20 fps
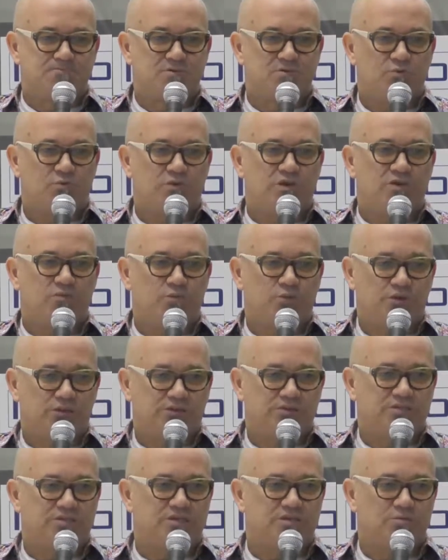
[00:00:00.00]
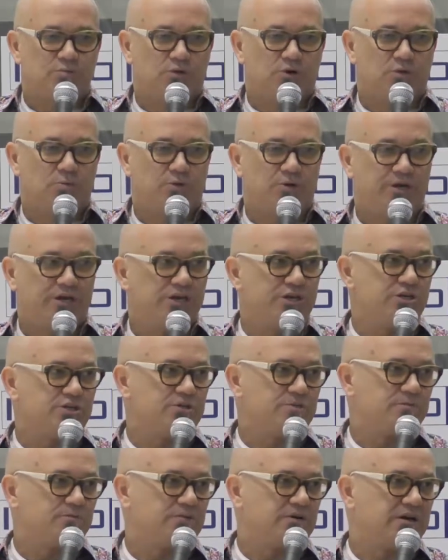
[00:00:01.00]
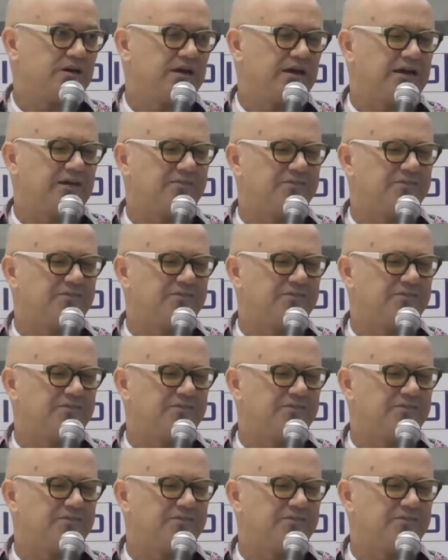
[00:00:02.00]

we will see more and more edge. I